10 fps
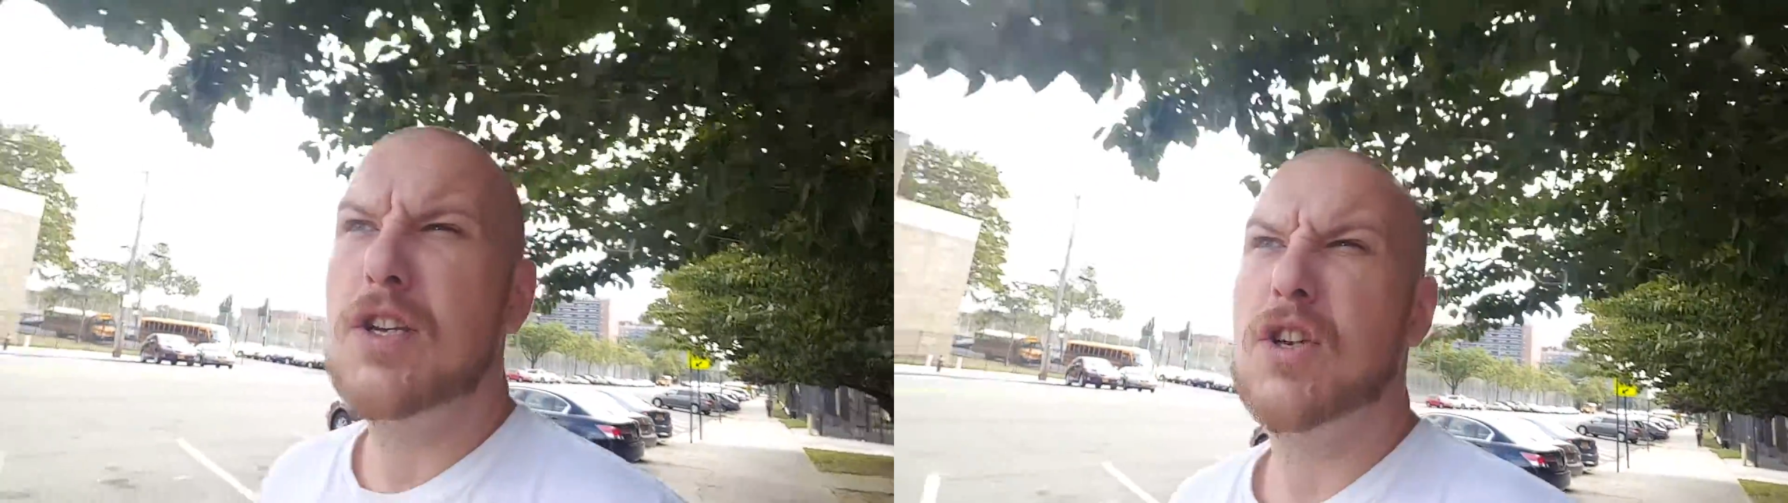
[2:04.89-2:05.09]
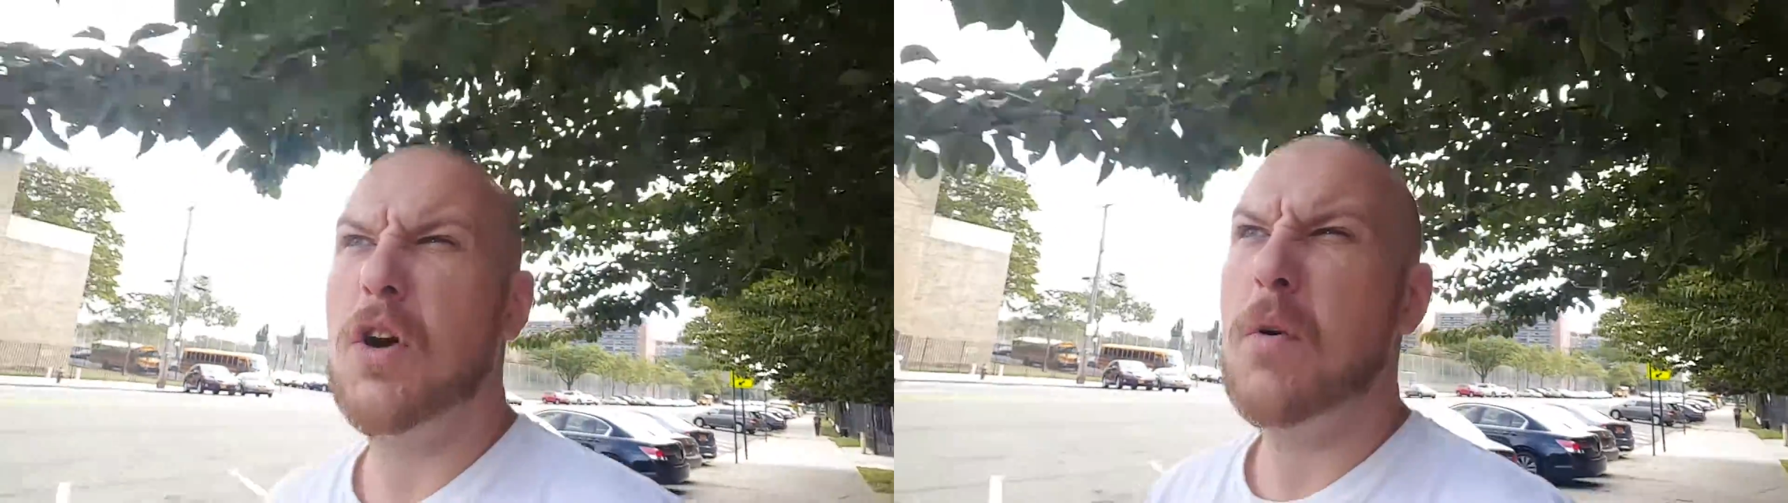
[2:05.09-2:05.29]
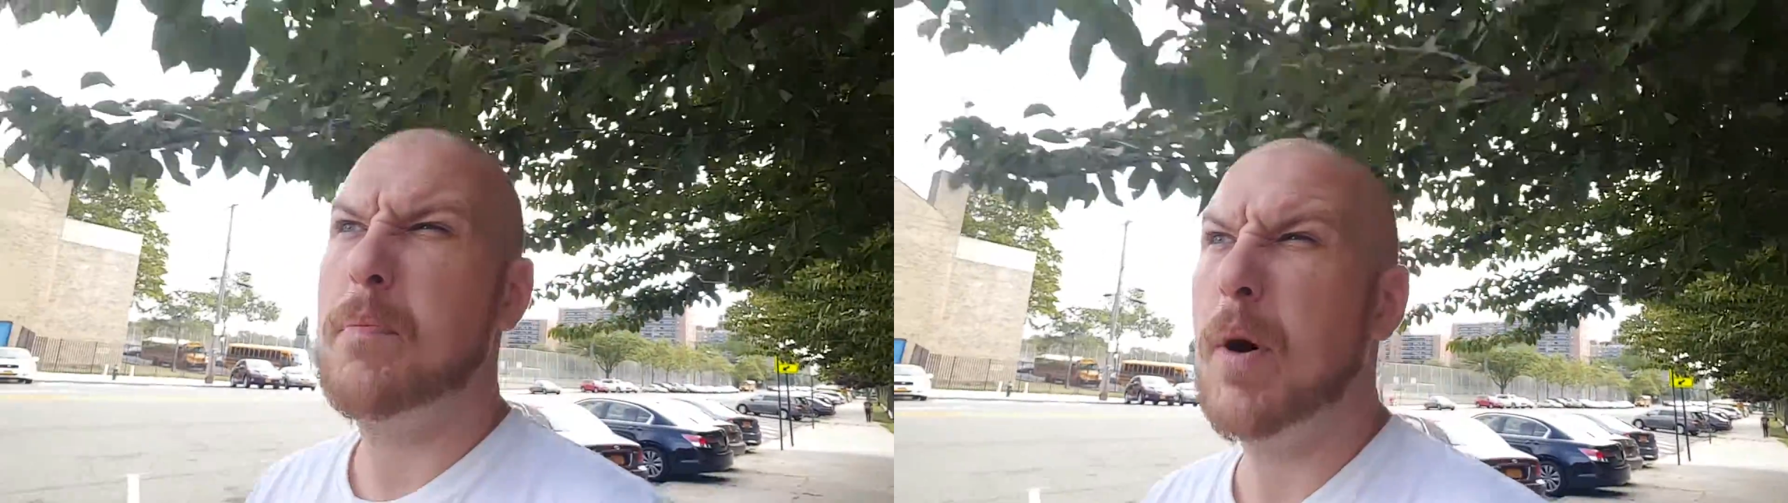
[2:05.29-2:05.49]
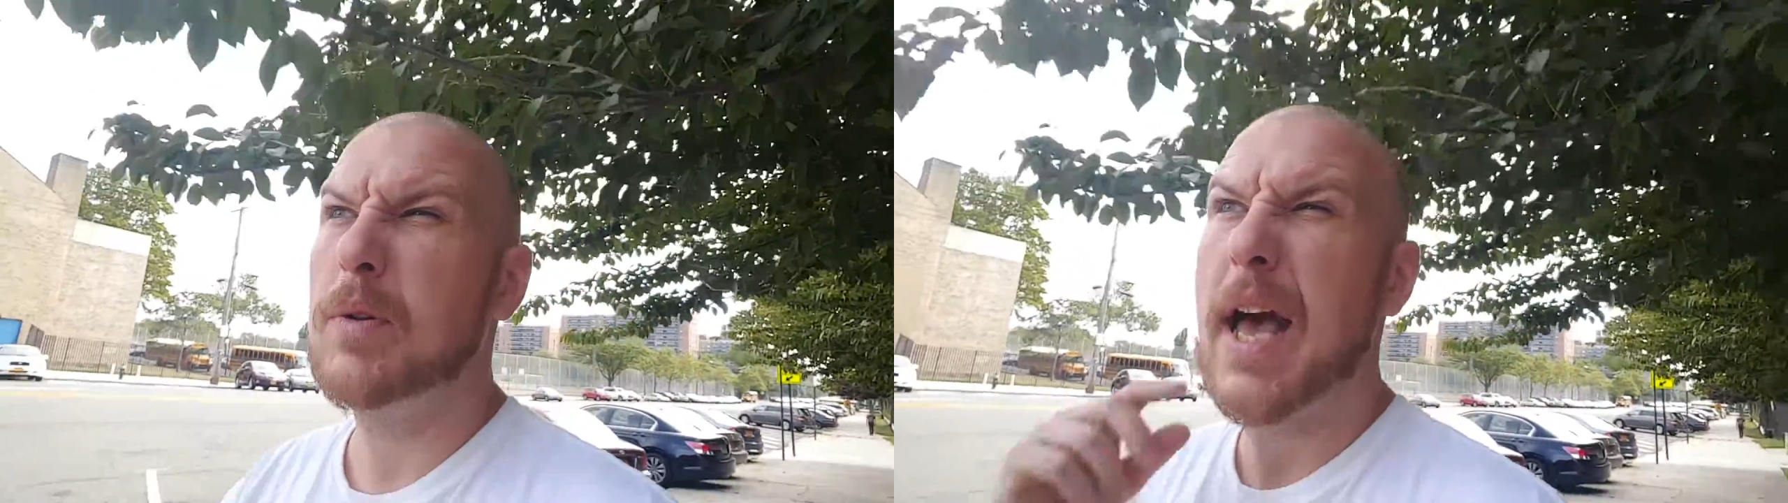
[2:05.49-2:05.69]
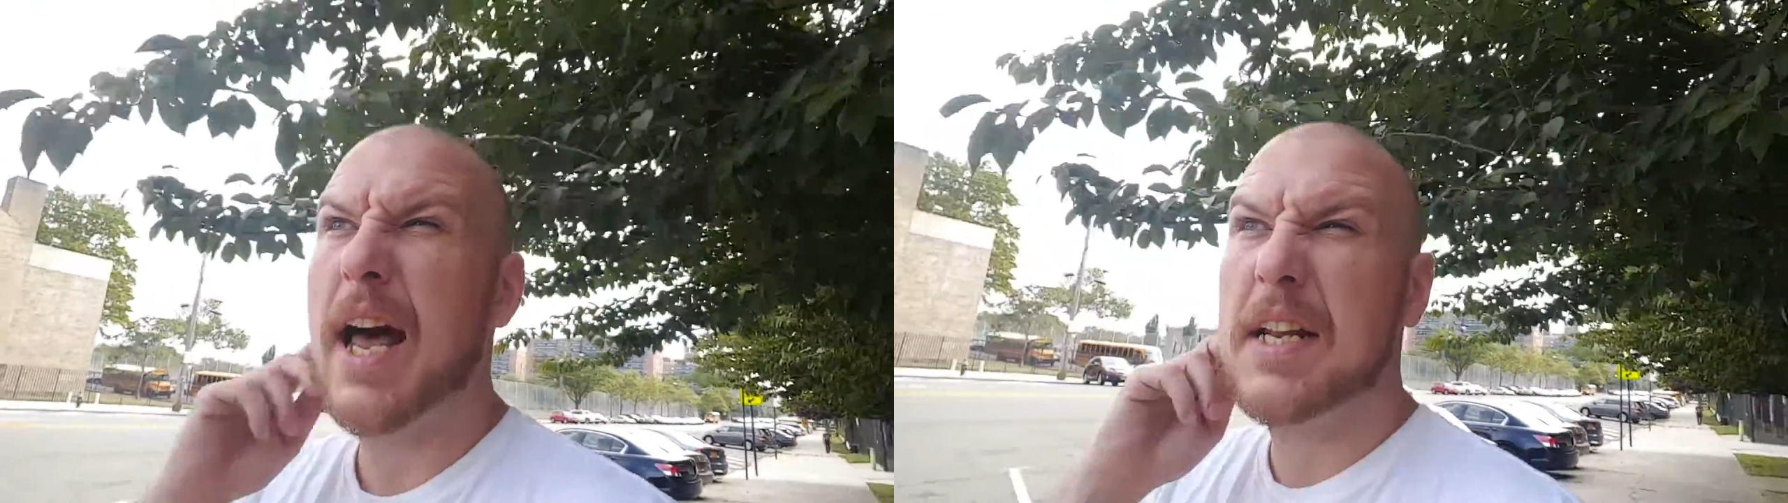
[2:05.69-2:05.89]
So Bo
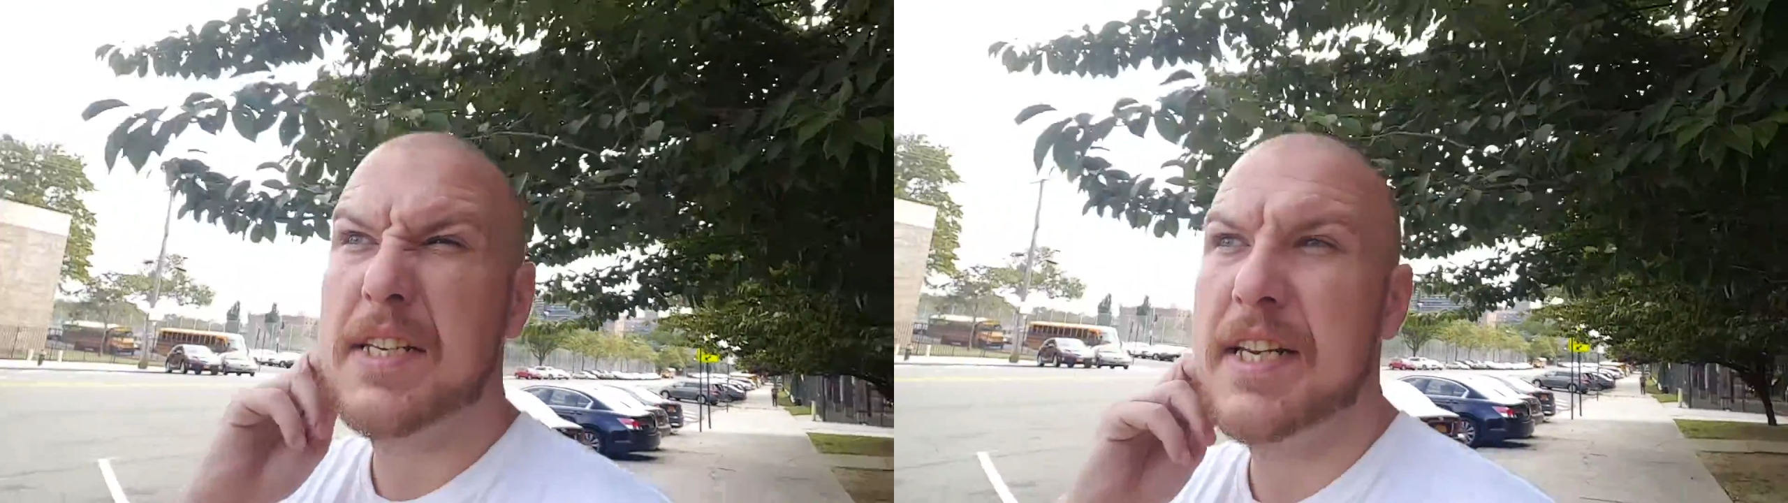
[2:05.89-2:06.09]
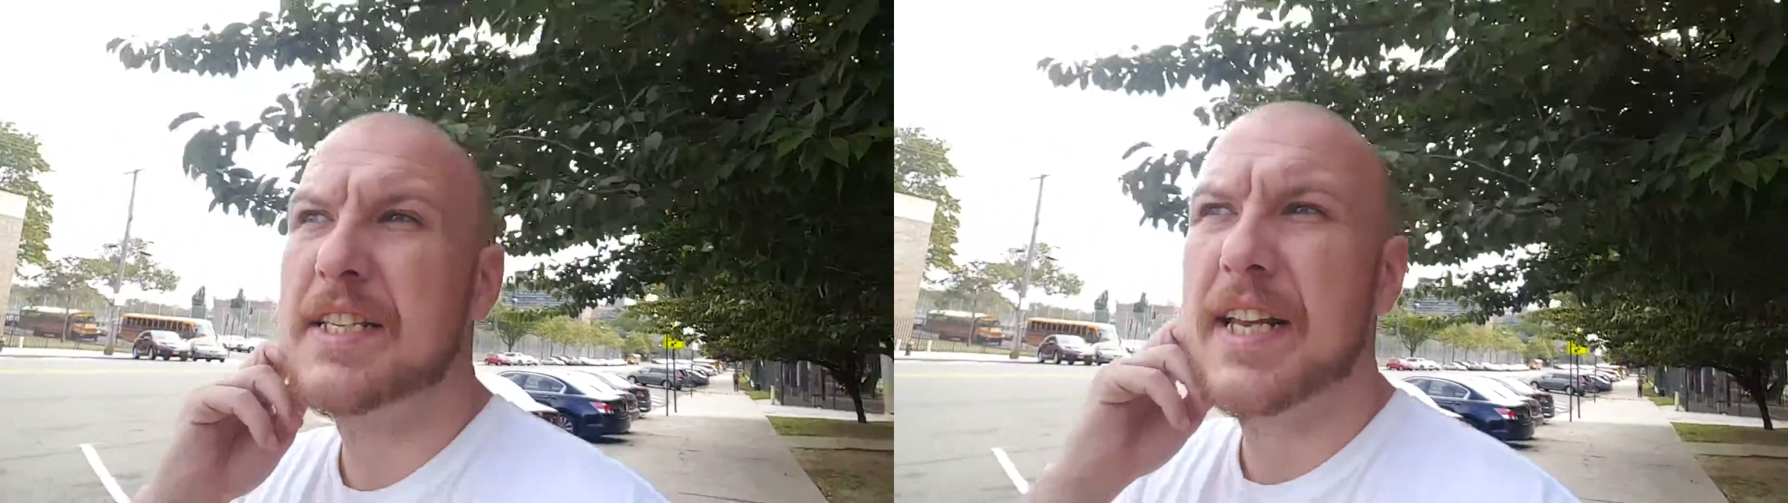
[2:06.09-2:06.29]
Dallas needs